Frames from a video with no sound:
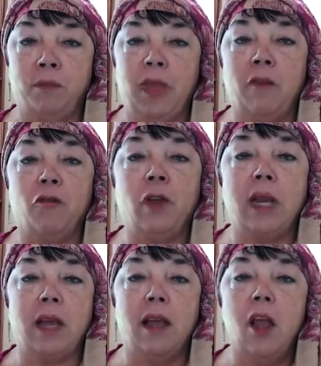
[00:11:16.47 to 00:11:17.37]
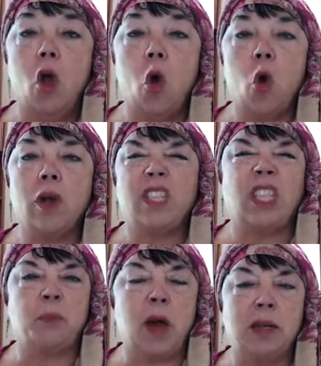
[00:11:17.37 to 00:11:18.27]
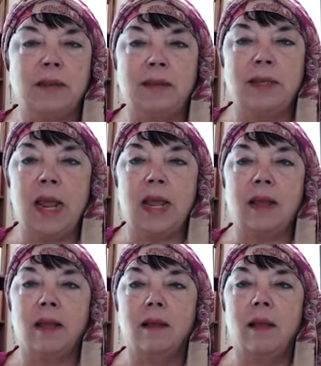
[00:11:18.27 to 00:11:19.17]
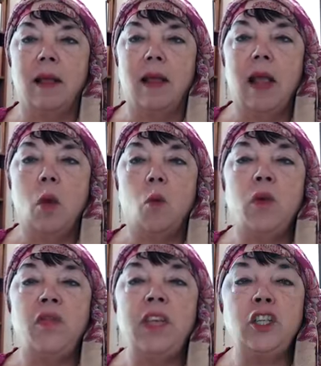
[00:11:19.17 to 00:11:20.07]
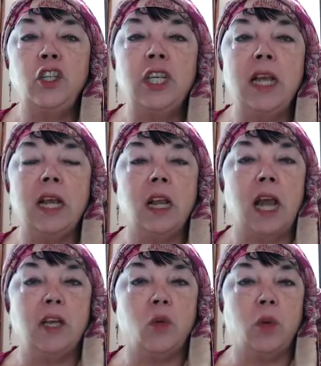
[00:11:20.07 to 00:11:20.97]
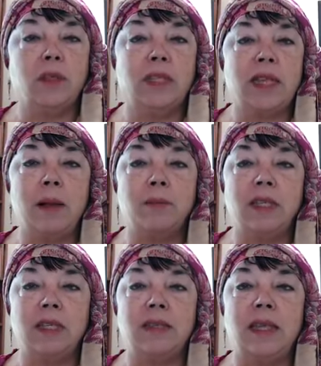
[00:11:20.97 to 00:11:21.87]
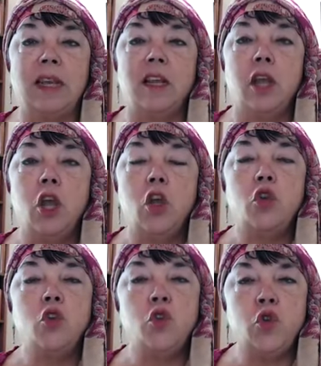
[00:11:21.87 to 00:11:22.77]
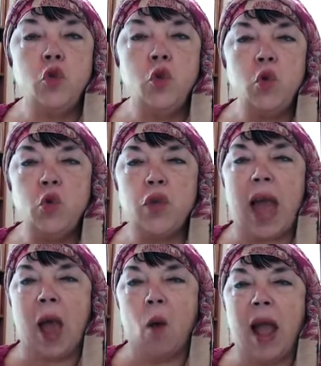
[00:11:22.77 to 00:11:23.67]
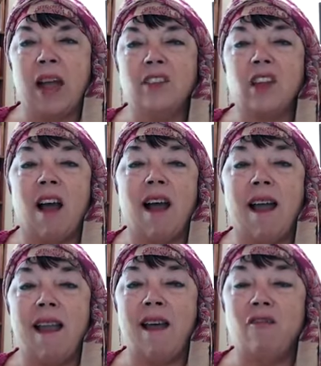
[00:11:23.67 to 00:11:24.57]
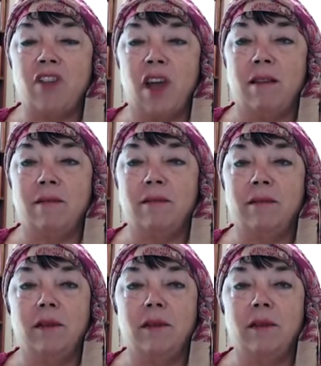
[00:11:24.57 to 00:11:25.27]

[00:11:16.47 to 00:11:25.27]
ifrida, or a spotted snake. With this she inclined towards the damsel and said, Do thou as I have done.